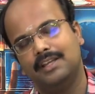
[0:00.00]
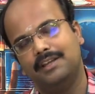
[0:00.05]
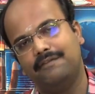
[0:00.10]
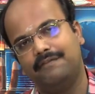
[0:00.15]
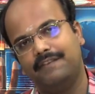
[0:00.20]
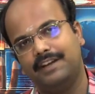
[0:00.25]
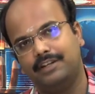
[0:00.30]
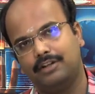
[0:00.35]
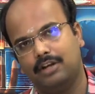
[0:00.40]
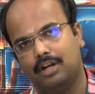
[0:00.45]

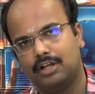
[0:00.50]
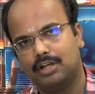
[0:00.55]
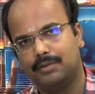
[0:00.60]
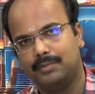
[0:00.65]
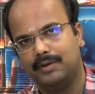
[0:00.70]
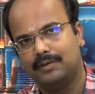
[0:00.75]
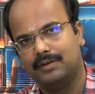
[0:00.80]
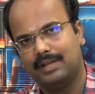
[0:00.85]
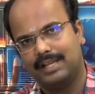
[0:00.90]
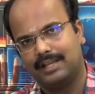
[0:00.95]
If we talk
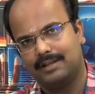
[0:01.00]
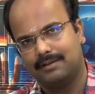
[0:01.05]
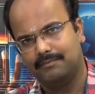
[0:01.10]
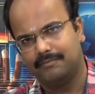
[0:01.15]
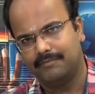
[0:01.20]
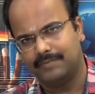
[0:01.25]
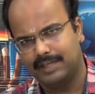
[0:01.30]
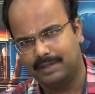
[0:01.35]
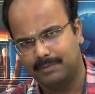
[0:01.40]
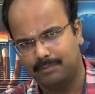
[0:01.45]
about like
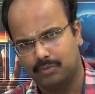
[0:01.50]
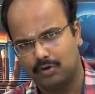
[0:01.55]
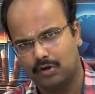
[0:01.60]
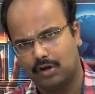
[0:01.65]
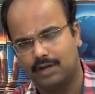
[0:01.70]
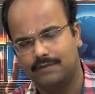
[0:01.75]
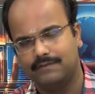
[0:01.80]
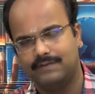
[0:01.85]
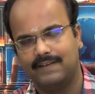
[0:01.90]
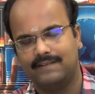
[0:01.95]
very
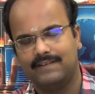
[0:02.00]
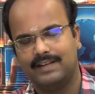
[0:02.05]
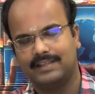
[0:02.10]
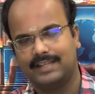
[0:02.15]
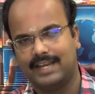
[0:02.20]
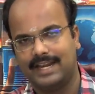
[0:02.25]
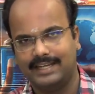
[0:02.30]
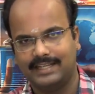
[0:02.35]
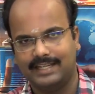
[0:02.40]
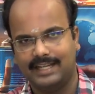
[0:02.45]
broad
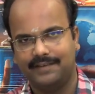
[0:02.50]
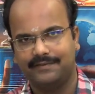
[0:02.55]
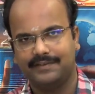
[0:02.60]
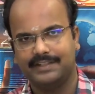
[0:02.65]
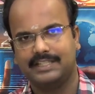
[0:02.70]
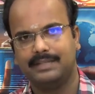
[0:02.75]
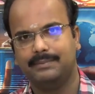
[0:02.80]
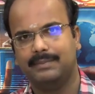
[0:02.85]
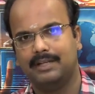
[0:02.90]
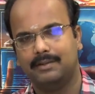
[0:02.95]
wavelength entire
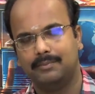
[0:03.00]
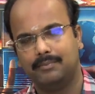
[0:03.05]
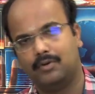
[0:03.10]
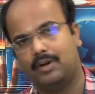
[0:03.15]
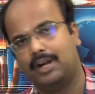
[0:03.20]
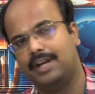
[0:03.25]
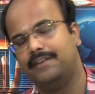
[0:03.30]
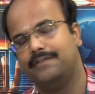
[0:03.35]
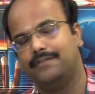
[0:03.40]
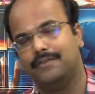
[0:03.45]
visible
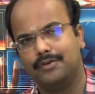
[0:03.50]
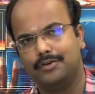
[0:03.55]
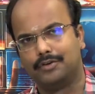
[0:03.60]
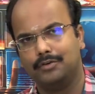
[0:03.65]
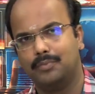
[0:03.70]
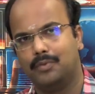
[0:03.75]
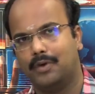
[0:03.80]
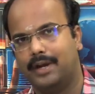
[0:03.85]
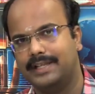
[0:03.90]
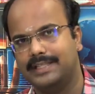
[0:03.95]
0.4
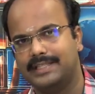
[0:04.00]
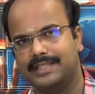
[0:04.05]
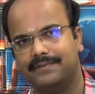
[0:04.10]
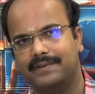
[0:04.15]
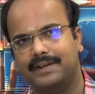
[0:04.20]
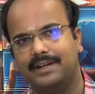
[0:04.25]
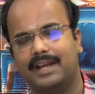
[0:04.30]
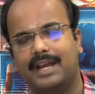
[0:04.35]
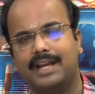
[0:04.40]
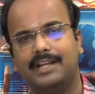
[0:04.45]
to
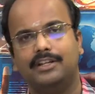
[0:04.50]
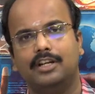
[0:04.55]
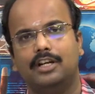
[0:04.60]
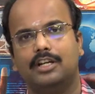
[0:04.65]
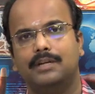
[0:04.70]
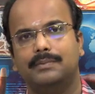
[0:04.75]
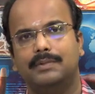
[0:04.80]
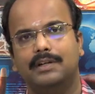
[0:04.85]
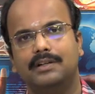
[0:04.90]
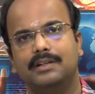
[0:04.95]
0.7 I
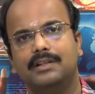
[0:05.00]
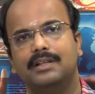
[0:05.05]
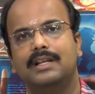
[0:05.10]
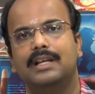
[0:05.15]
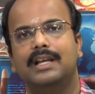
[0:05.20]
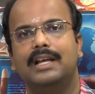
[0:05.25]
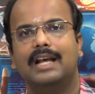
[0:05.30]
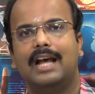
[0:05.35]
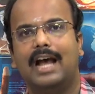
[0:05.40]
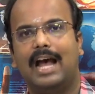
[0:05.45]
talk about
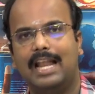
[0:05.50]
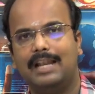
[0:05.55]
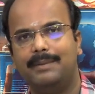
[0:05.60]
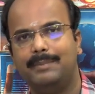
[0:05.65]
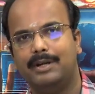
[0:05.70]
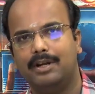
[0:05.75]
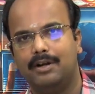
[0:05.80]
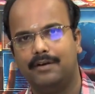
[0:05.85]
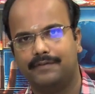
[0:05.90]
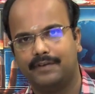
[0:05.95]

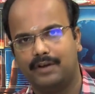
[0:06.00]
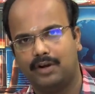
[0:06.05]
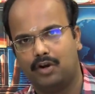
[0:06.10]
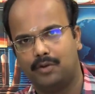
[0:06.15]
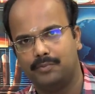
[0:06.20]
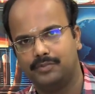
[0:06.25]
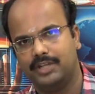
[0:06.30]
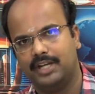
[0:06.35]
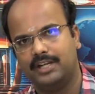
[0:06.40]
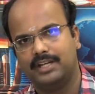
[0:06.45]
albedo of an
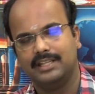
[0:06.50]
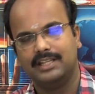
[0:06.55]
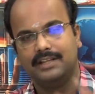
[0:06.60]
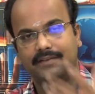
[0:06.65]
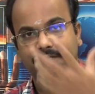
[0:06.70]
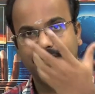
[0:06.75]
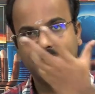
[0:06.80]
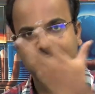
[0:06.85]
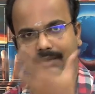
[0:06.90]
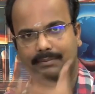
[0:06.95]
object in the
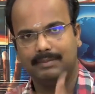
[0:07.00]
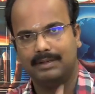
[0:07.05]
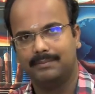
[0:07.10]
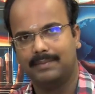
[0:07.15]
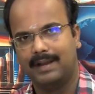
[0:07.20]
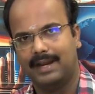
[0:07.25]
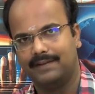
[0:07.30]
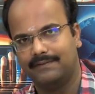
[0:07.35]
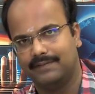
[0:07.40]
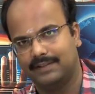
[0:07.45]
visible
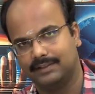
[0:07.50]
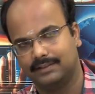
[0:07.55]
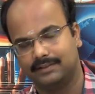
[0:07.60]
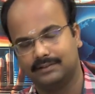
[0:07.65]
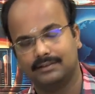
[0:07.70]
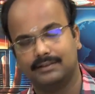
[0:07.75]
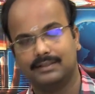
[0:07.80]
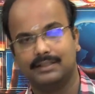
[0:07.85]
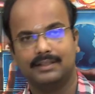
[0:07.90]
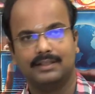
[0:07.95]
bandwidth,
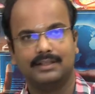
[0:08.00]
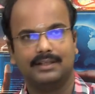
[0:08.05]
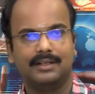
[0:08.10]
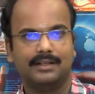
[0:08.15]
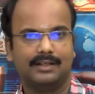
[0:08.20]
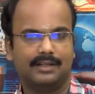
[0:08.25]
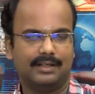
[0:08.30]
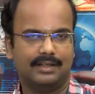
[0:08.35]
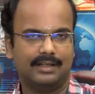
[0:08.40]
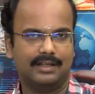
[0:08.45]

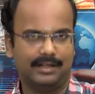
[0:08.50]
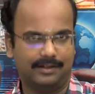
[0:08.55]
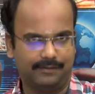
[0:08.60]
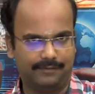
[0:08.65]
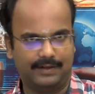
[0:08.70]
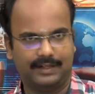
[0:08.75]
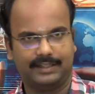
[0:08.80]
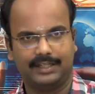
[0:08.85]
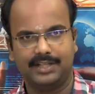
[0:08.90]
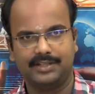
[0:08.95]
uh,
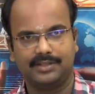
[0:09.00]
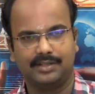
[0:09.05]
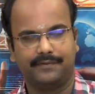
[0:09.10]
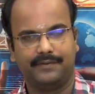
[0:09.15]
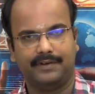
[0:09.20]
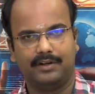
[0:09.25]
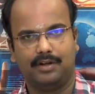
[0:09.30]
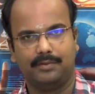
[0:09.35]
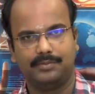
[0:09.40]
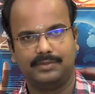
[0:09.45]
reflectance
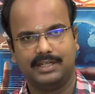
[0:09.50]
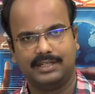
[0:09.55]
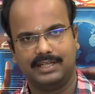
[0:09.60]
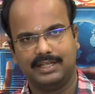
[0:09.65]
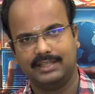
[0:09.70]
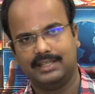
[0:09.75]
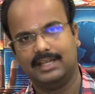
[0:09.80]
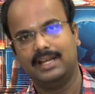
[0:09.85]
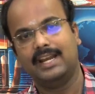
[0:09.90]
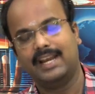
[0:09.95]
of an object
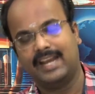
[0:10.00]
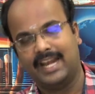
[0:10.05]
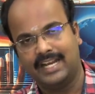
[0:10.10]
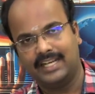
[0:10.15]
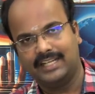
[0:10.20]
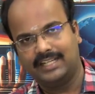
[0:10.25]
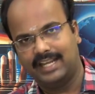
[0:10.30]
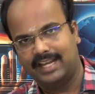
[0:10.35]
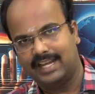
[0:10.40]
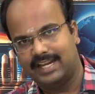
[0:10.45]
in the
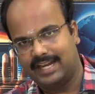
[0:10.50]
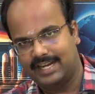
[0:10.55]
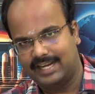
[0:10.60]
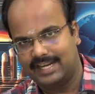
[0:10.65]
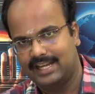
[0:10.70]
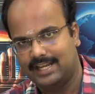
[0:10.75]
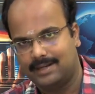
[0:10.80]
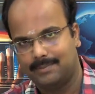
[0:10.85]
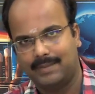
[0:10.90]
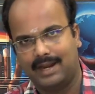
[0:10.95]
entire
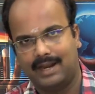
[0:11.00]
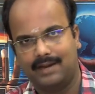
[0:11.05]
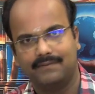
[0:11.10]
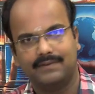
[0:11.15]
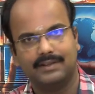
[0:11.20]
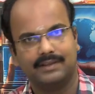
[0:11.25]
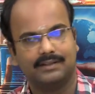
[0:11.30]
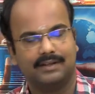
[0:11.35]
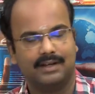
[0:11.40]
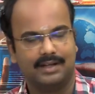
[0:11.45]
NAR
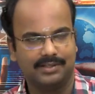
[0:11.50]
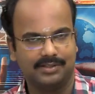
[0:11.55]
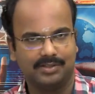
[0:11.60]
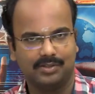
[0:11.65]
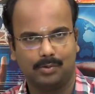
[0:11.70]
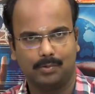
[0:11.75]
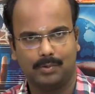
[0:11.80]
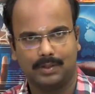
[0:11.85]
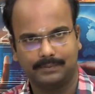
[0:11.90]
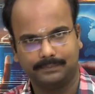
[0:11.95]
bandwidth and
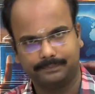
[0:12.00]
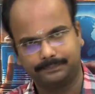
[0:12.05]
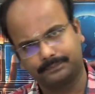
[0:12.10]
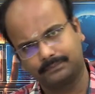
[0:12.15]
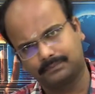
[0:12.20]
so on.